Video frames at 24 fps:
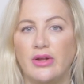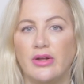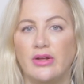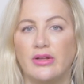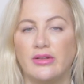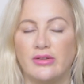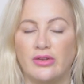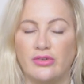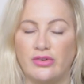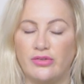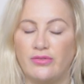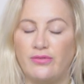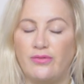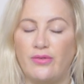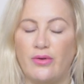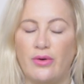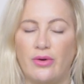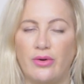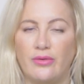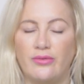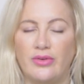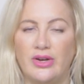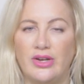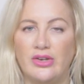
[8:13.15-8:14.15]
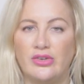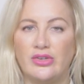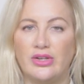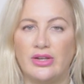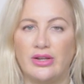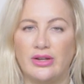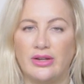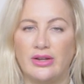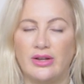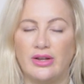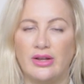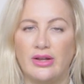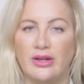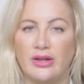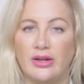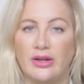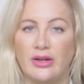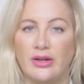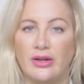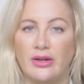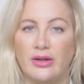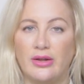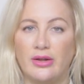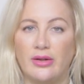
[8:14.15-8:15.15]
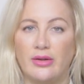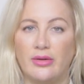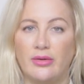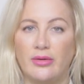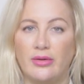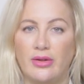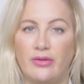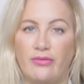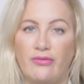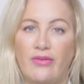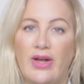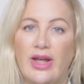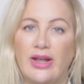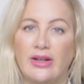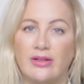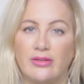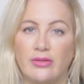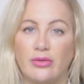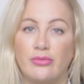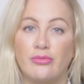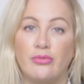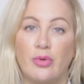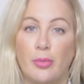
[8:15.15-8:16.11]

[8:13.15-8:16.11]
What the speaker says: such far-reaching effects on